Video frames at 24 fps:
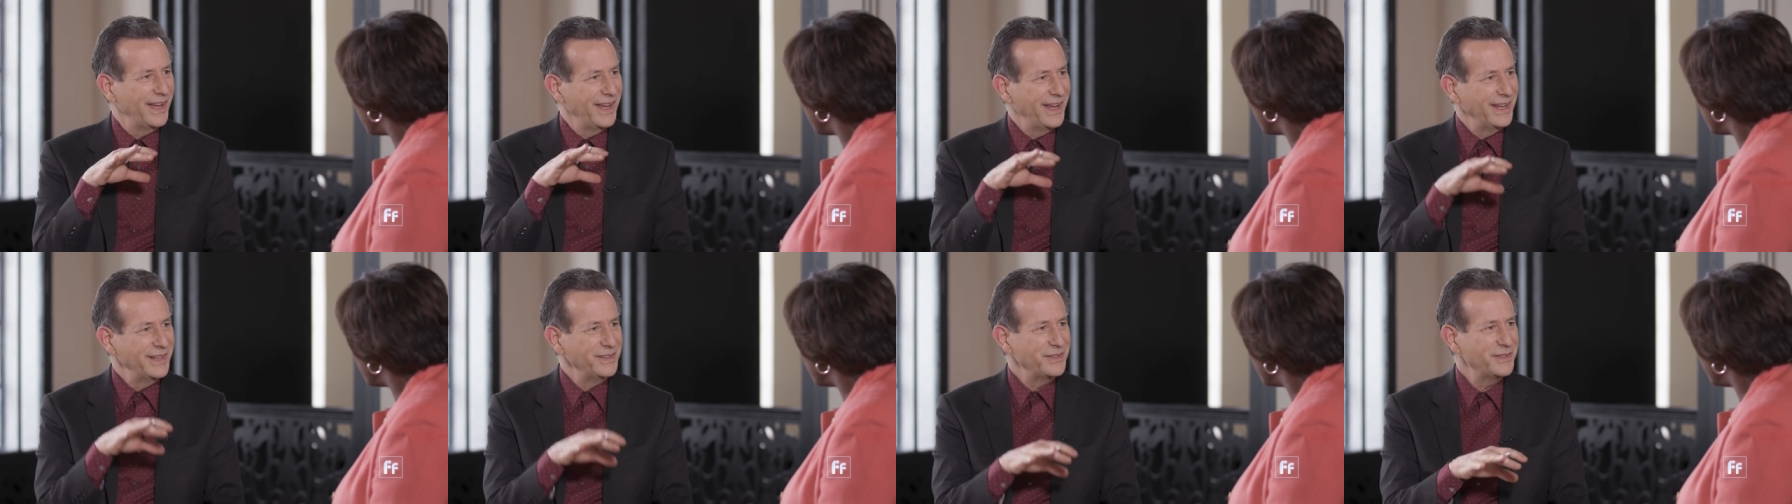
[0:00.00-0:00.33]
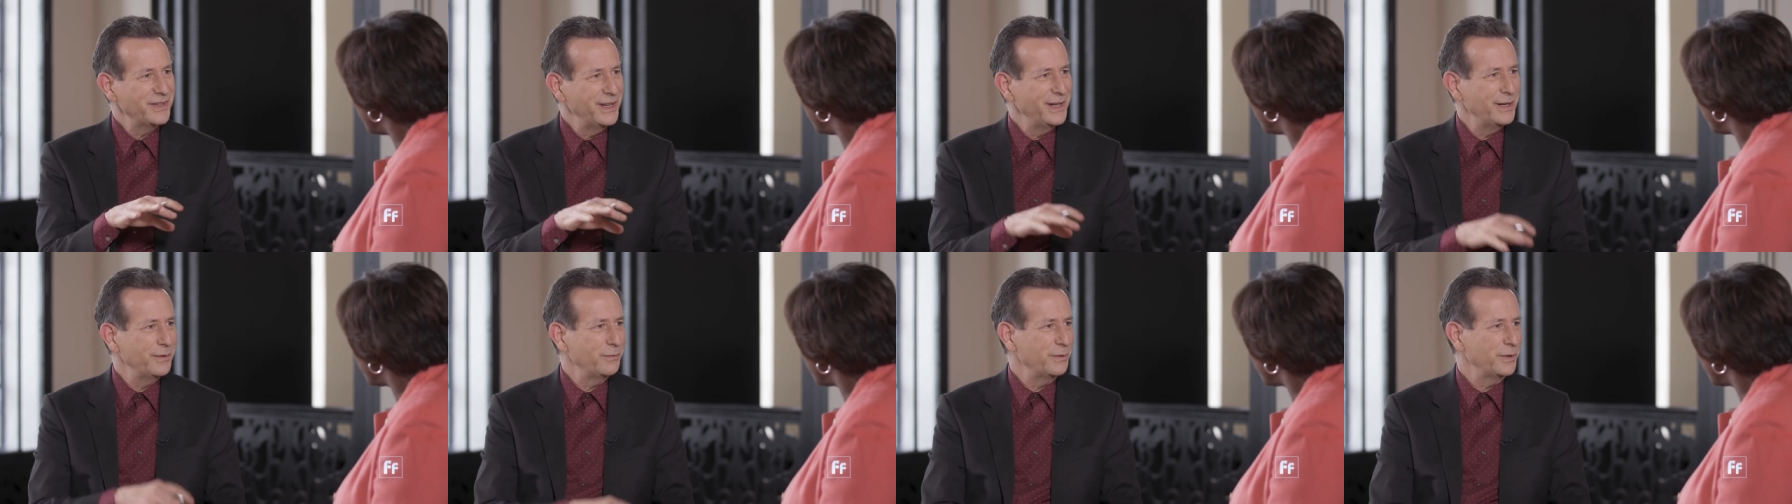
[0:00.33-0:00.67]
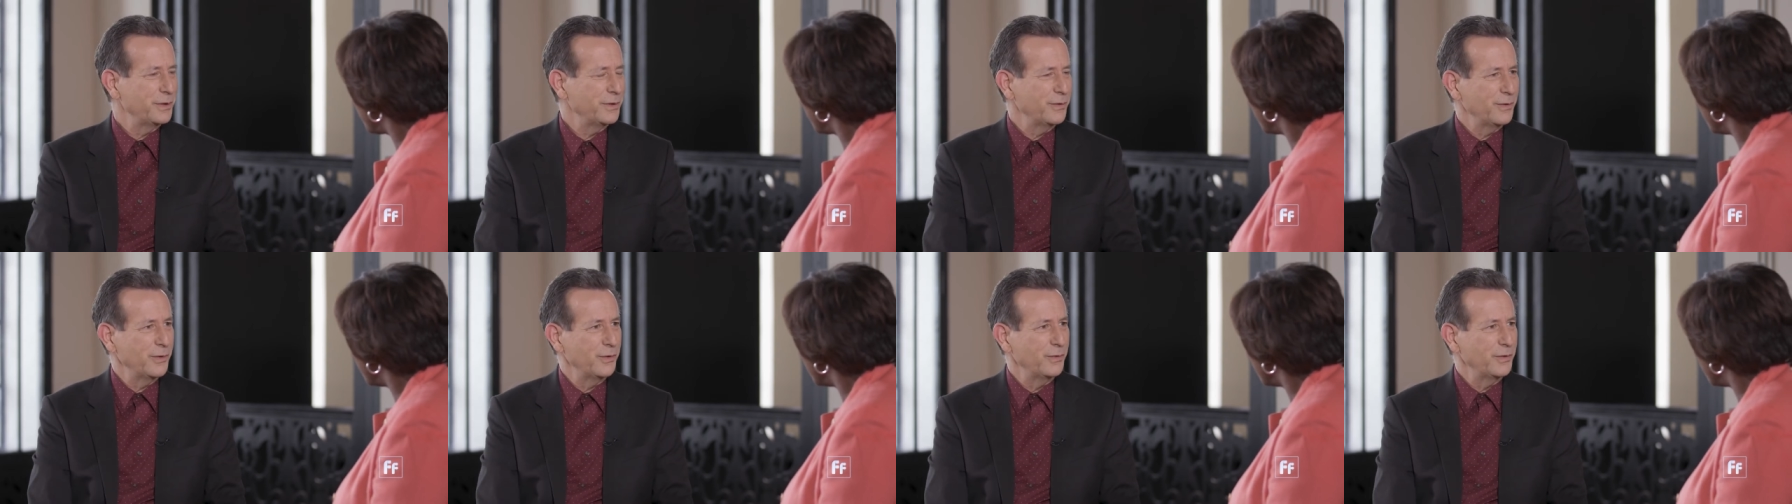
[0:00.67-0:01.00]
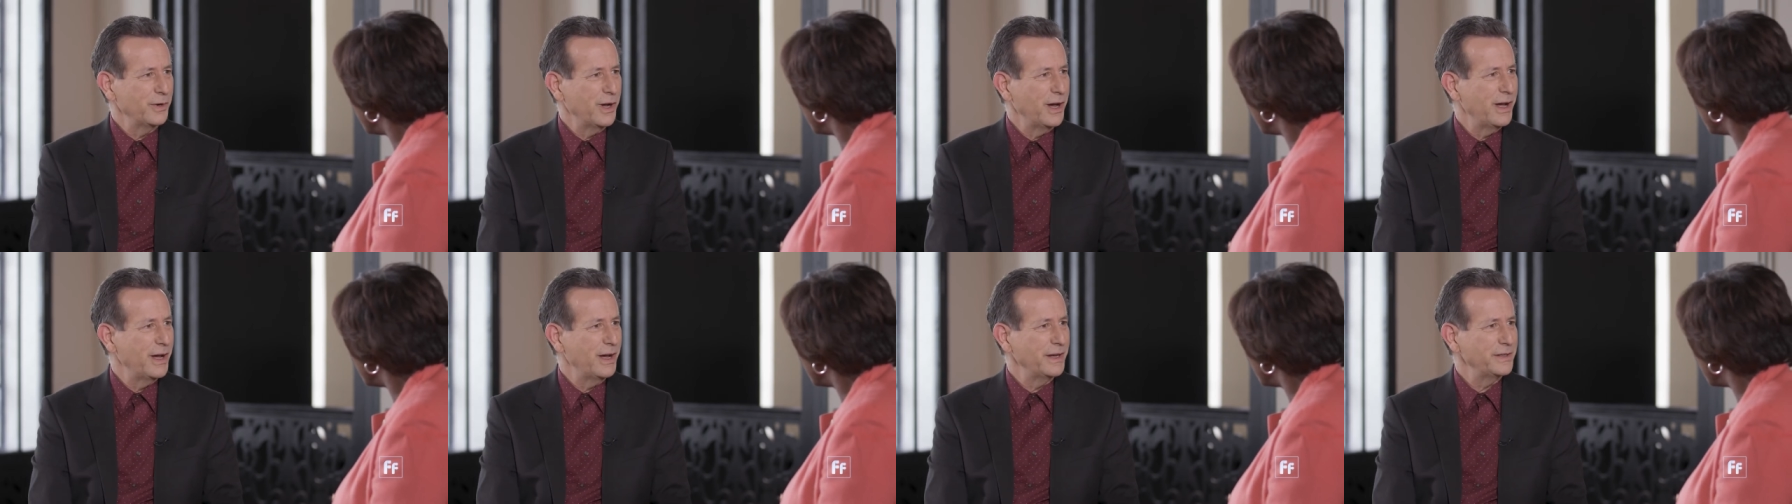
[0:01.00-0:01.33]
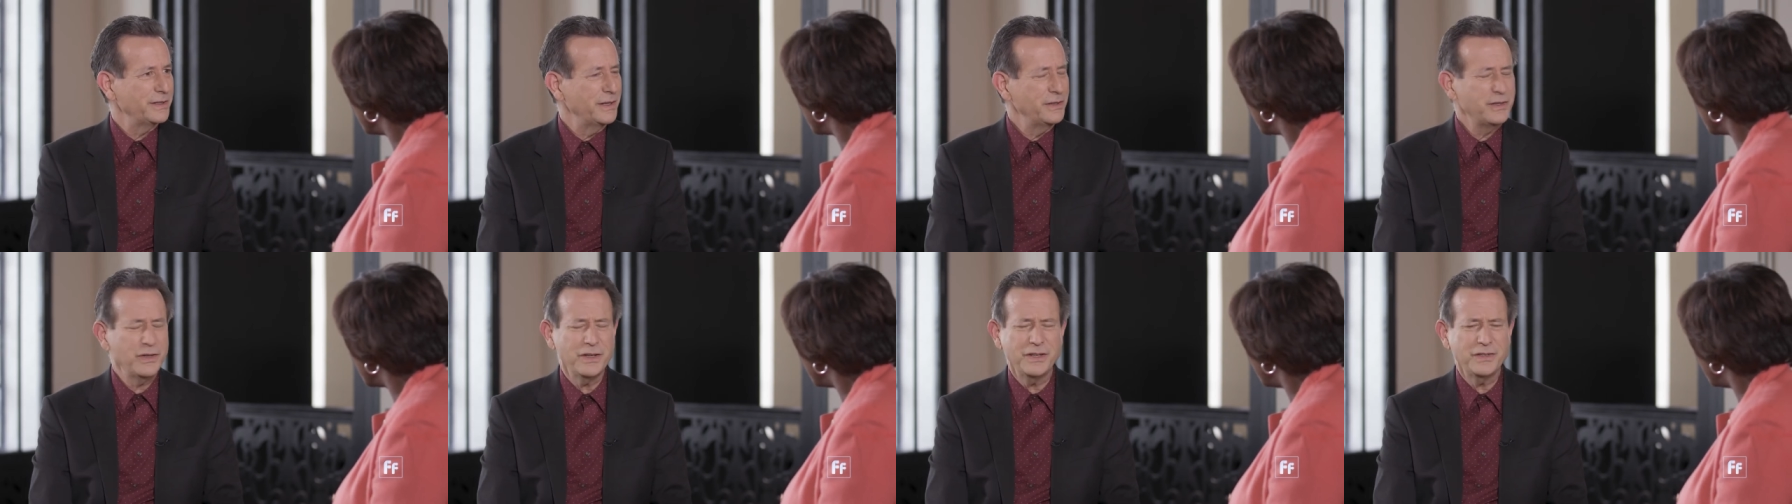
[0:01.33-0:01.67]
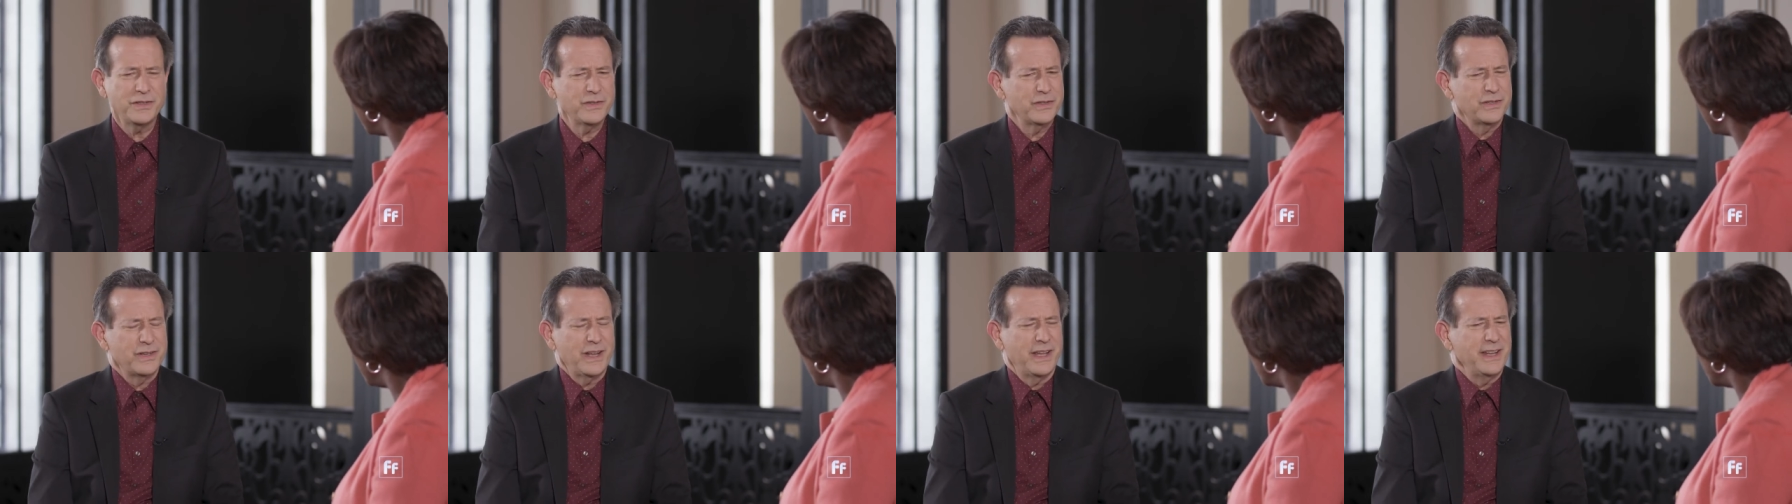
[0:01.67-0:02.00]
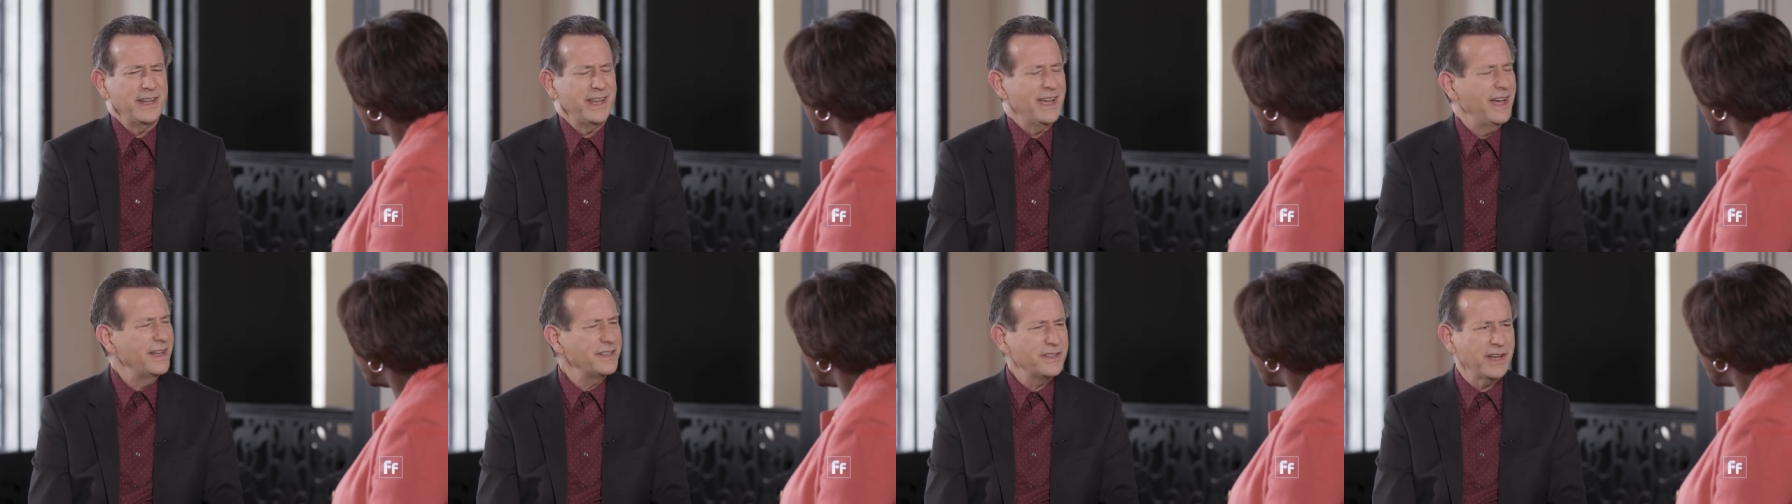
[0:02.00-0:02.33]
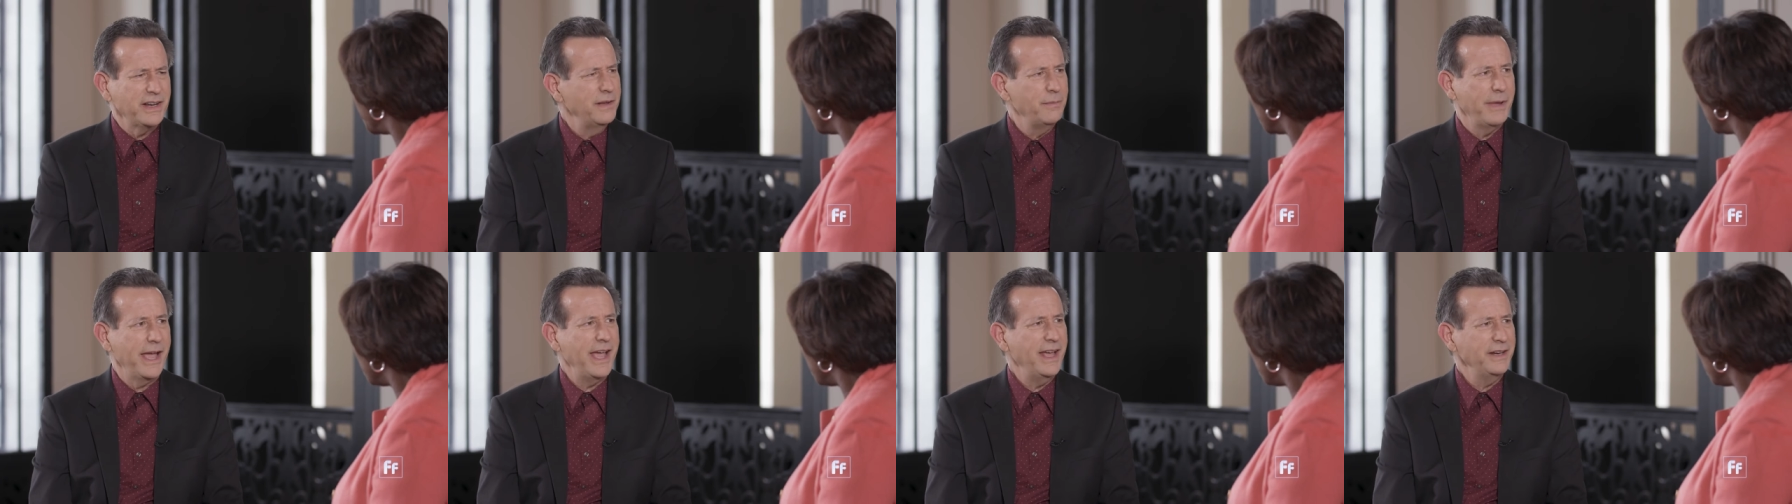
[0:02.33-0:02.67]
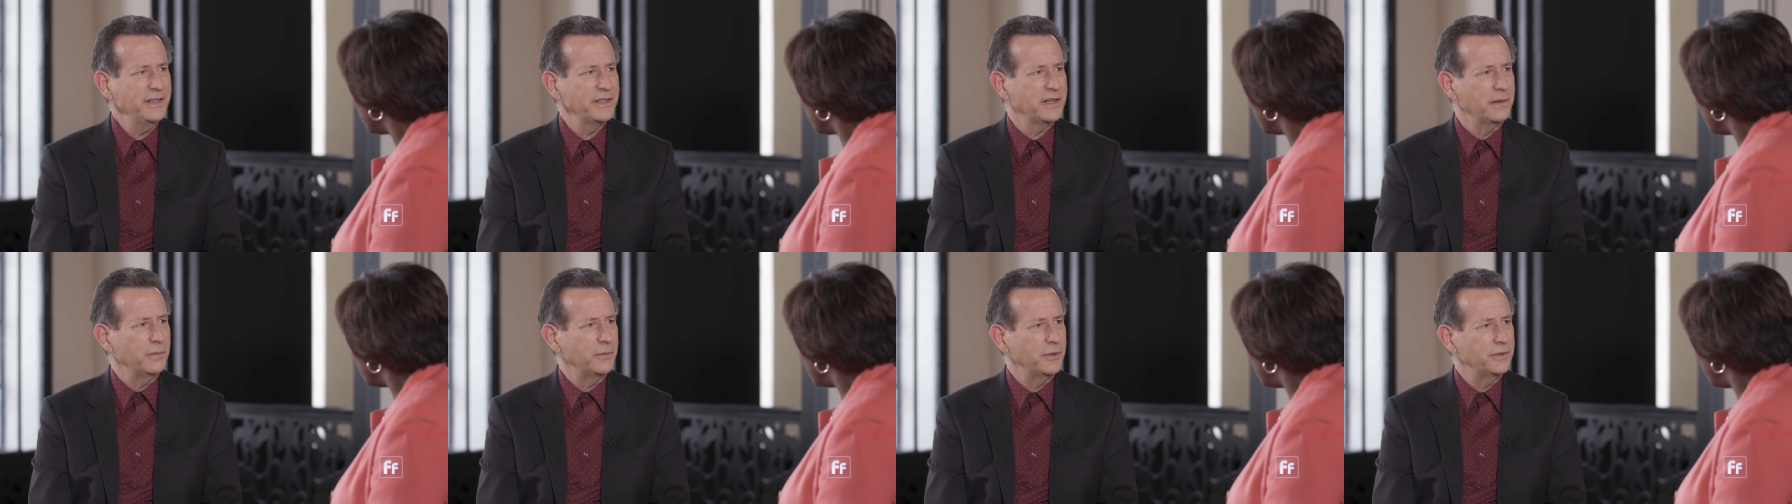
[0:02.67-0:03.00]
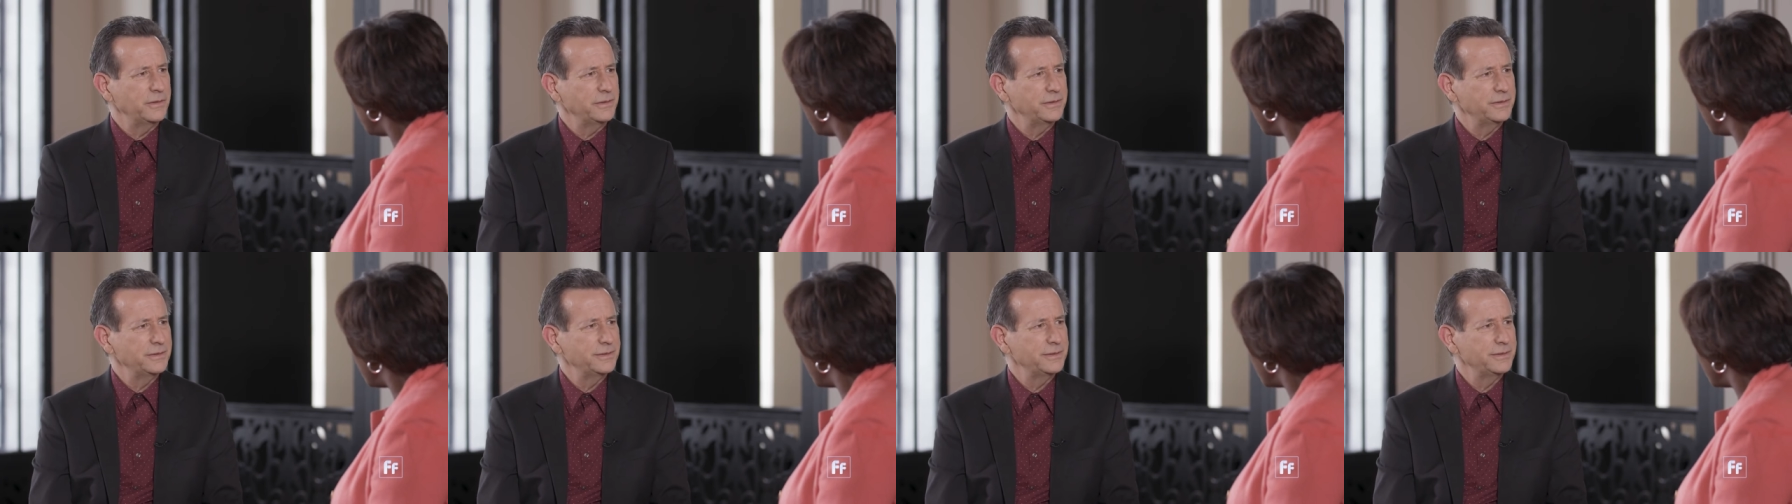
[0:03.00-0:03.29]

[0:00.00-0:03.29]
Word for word: and seen it with your own eyes, it's, it's, it's unimaginable.